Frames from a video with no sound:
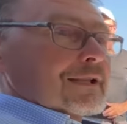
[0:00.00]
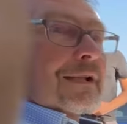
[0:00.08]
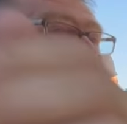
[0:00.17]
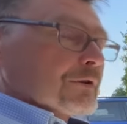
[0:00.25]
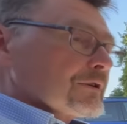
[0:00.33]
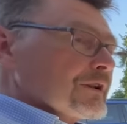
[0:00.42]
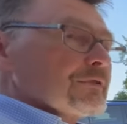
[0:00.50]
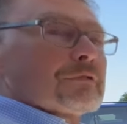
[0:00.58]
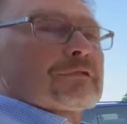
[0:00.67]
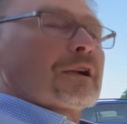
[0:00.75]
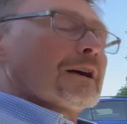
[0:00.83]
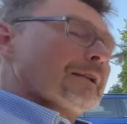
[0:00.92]
locking your
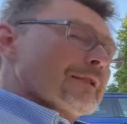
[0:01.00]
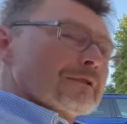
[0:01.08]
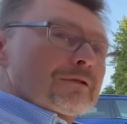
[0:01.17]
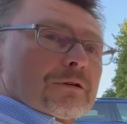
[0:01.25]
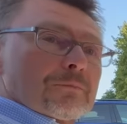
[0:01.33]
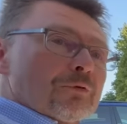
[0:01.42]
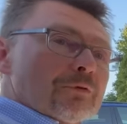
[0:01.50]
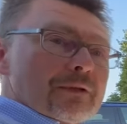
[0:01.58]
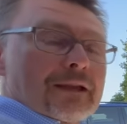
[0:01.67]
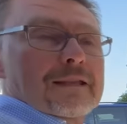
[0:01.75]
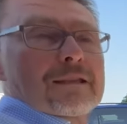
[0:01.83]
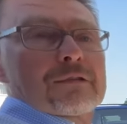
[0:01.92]
car, then you're
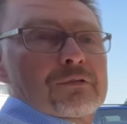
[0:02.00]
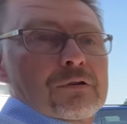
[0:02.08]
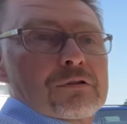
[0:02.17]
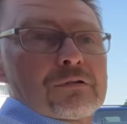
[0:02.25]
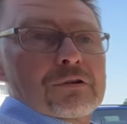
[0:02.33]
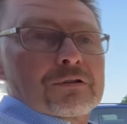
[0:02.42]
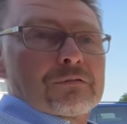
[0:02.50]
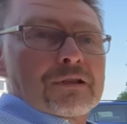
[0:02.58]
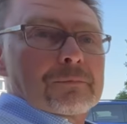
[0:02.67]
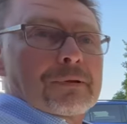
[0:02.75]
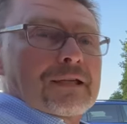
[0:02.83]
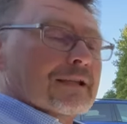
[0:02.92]
moving, you're
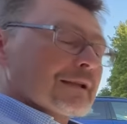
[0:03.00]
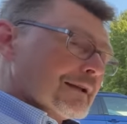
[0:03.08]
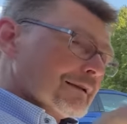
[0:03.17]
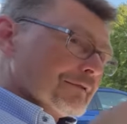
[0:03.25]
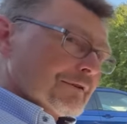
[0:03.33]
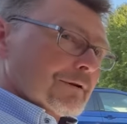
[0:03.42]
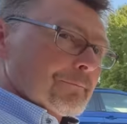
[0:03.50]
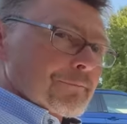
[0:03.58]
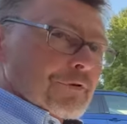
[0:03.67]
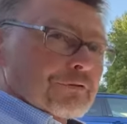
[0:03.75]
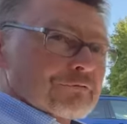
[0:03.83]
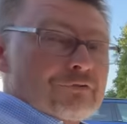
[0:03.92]
going back
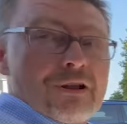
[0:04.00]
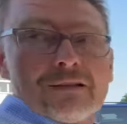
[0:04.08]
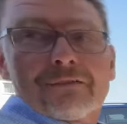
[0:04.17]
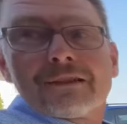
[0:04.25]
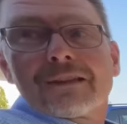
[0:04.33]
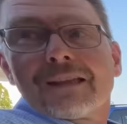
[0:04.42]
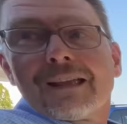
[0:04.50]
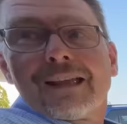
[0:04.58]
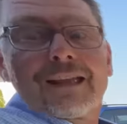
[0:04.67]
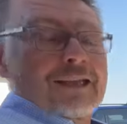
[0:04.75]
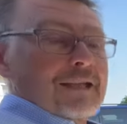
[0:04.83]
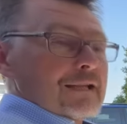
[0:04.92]
and driving,
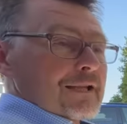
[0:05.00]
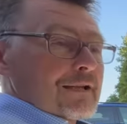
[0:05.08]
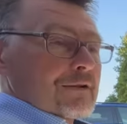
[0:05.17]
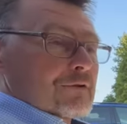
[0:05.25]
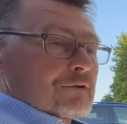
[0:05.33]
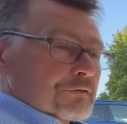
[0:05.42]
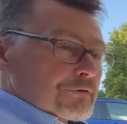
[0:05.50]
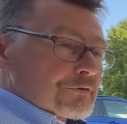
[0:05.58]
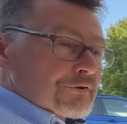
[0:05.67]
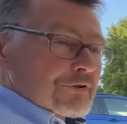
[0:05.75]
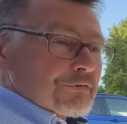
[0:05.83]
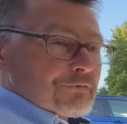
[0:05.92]
yeah,
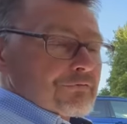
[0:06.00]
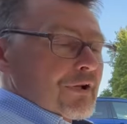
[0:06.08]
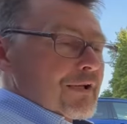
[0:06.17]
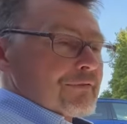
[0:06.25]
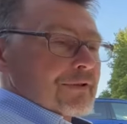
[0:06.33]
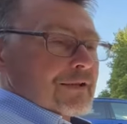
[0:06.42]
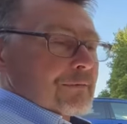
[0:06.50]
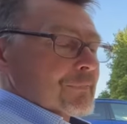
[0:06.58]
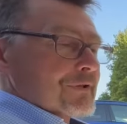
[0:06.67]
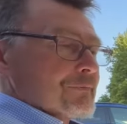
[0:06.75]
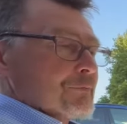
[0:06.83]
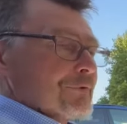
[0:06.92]
continue driving.
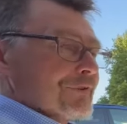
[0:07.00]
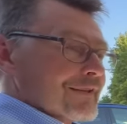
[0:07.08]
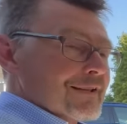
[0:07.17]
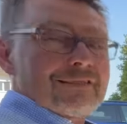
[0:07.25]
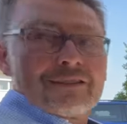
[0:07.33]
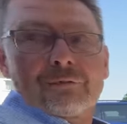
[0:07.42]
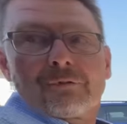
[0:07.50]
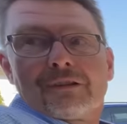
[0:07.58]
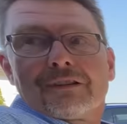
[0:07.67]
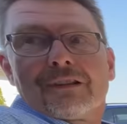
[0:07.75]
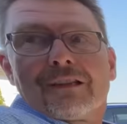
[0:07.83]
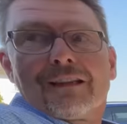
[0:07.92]
But with the
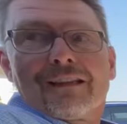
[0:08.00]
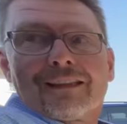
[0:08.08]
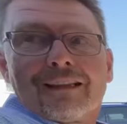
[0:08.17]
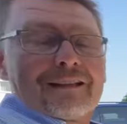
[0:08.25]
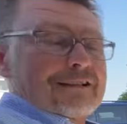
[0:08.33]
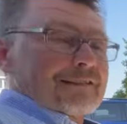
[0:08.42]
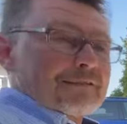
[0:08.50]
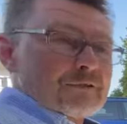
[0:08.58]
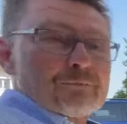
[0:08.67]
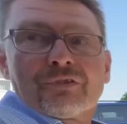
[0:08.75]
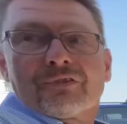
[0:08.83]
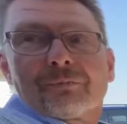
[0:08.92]
XL1, yeah, it's
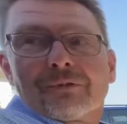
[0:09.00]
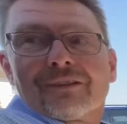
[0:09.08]
not possible.